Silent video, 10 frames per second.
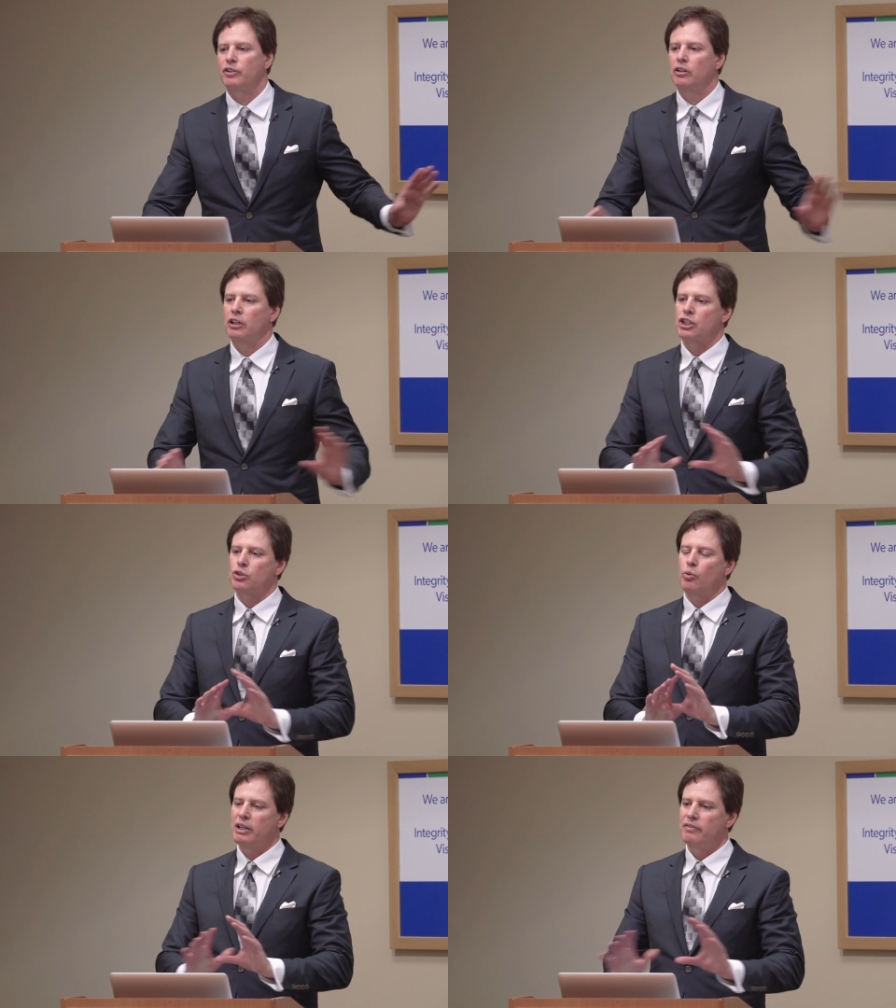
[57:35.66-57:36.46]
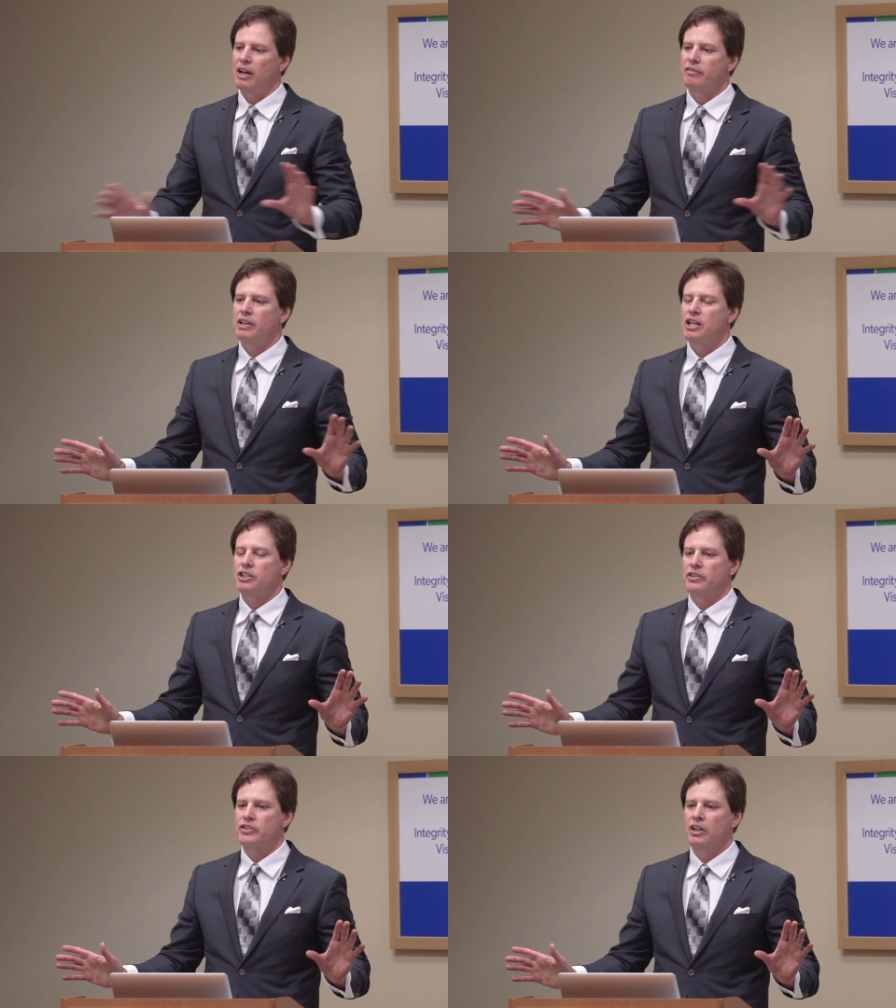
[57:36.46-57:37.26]
but if you look at 25
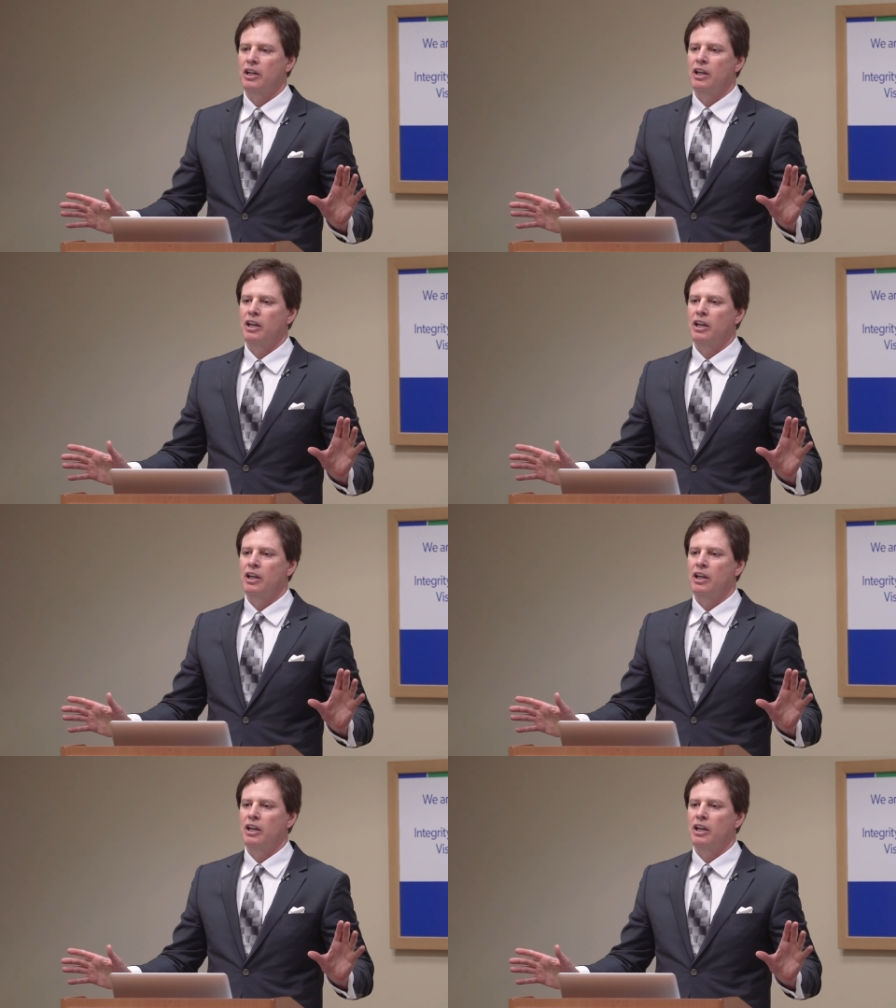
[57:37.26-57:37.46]
nations,